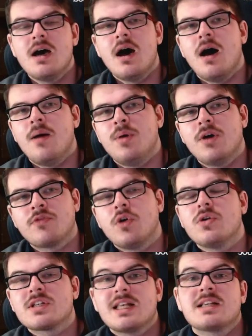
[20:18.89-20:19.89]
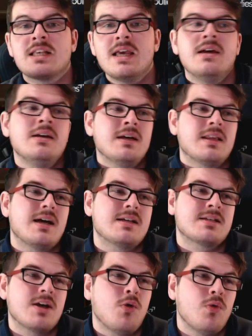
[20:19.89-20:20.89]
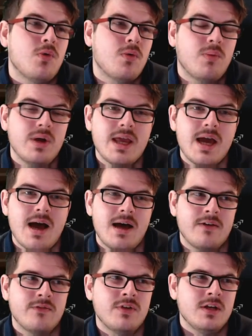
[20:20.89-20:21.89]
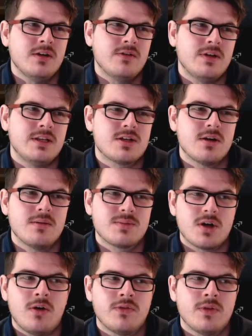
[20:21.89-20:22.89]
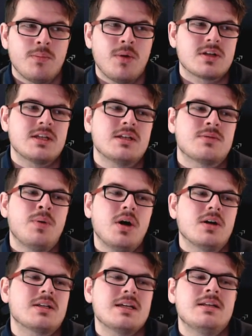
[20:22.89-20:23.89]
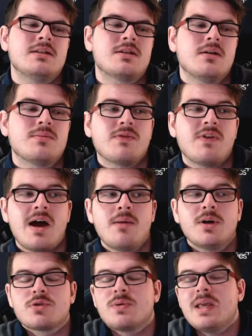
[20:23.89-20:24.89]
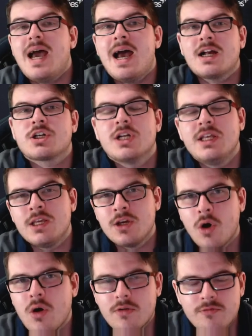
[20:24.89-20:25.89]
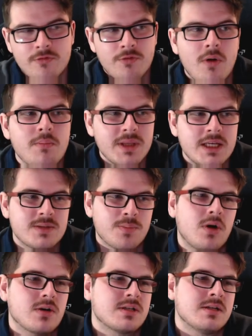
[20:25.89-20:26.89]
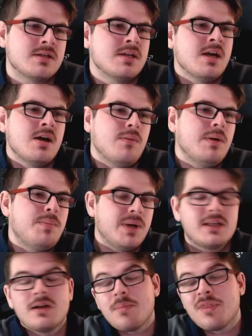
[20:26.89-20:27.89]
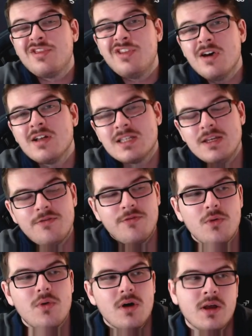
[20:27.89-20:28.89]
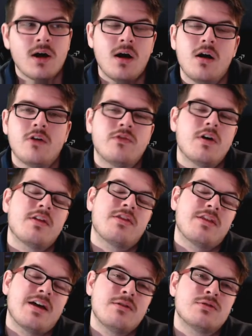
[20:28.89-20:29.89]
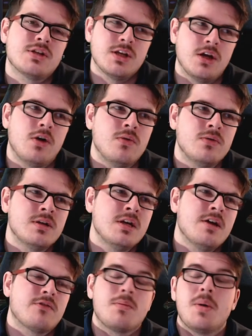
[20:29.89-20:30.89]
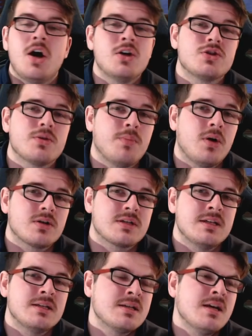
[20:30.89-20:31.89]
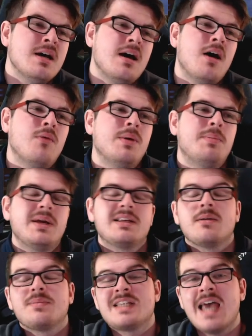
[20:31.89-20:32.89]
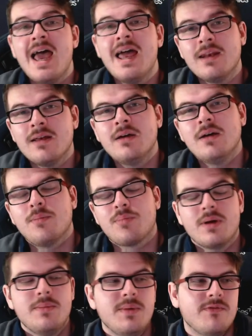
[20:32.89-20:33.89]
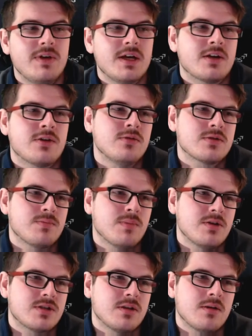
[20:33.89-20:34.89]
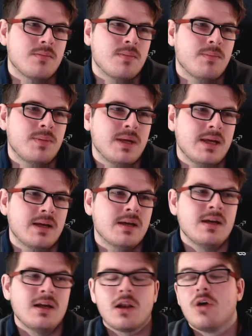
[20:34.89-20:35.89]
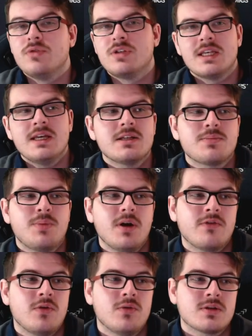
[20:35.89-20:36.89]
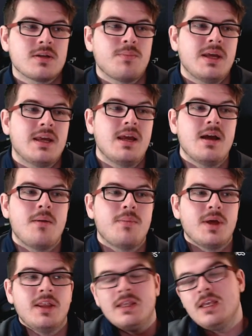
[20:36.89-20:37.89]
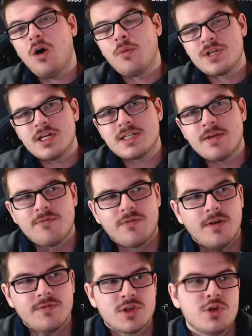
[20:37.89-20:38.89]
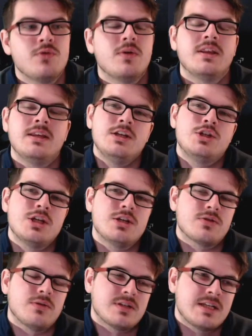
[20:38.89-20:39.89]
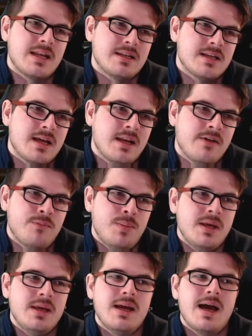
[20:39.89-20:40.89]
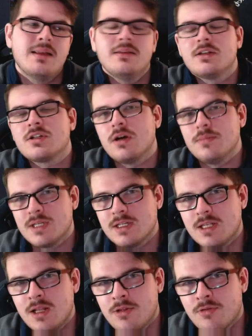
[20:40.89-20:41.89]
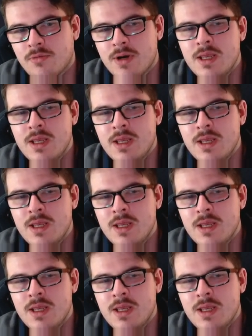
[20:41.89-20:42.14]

But of course that's it. That is all we have in terms of the boxes. But in terms of how much we actually got from these boxes, we picked up 34,500 gold from 100 boxes. We picked up 10 premium vehicles, most of them being low tiers, but of course picking up the Object 752, the GZOR 1010FB and the Type 63.